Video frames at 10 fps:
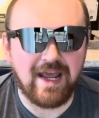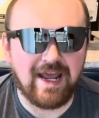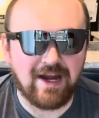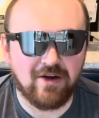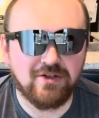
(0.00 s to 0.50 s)

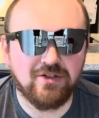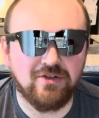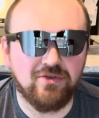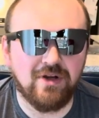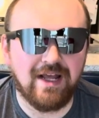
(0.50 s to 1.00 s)
Air
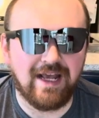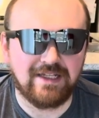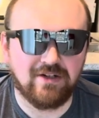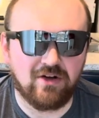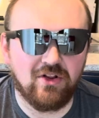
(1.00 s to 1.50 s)
2
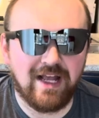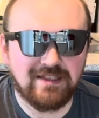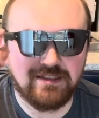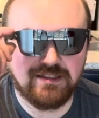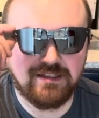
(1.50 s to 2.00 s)
XR
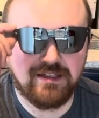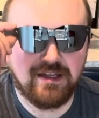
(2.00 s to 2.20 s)
glasses,